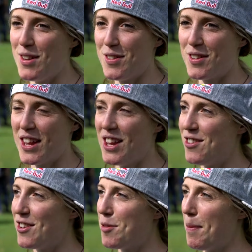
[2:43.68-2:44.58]
used
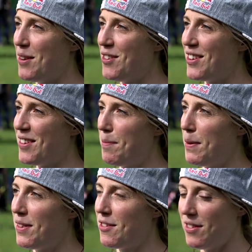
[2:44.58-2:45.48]
kitchen sponge and
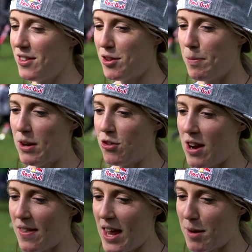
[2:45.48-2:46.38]
put the sponge
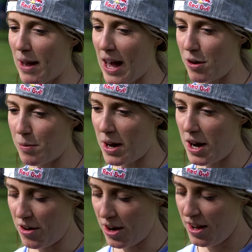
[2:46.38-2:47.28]
around the end of my
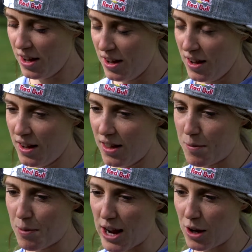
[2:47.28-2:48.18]
handlebar, and the
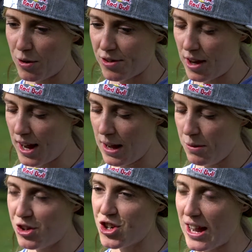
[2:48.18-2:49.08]
brake was like, it
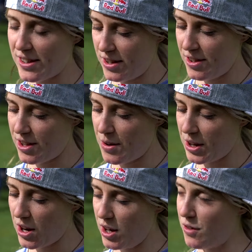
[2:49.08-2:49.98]
was shattered, so
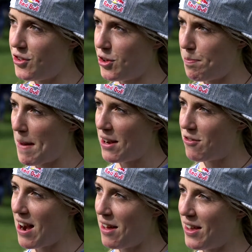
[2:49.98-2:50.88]
it kind of just bent
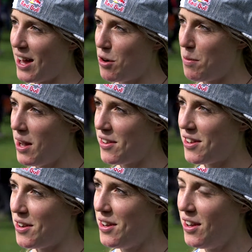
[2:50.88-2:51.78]
round the handlebar,
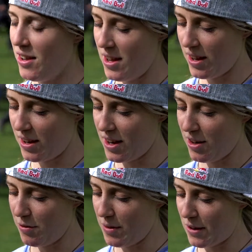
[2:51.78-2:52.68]
so it kind
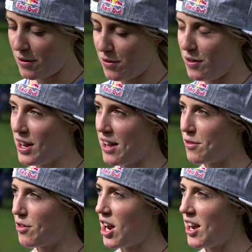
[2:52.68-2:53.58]
of, after a few days
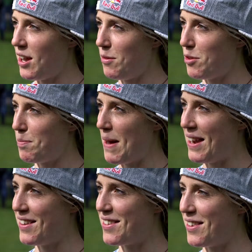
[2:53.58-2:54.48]
of riding, it was
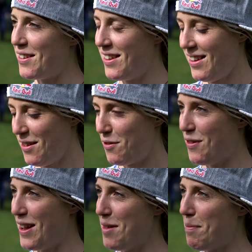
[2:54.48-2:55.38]
bent to
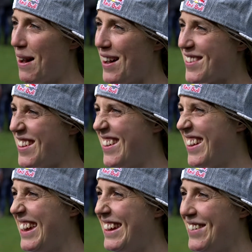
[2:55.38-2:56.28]
fit the bar, so
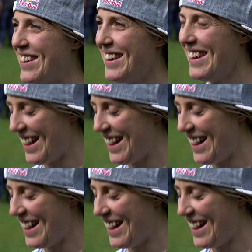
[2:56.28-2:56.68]
it